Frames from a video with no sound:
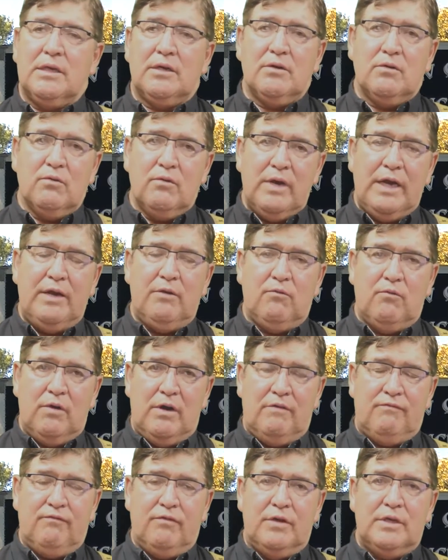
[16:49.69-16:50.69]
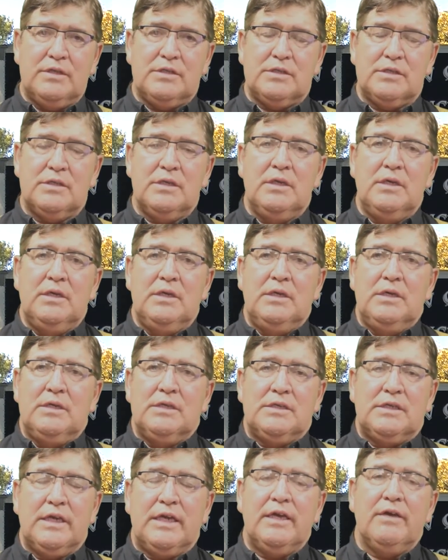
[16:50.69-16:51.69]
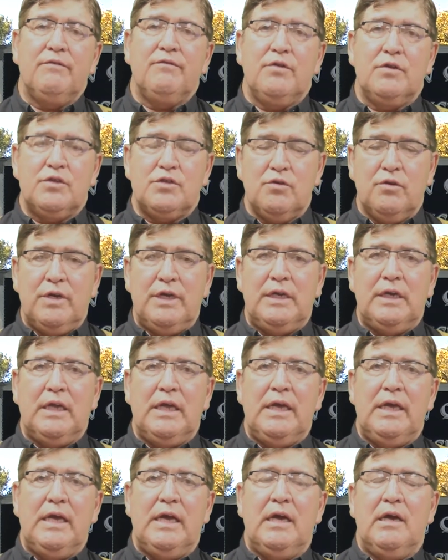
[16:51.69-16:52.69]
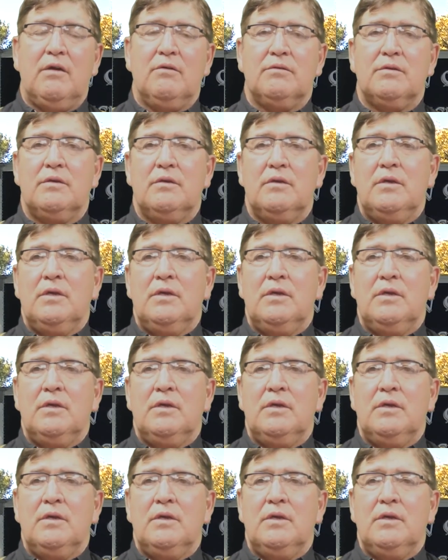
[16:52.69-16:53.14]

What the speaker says: a great reference to give you joint layout,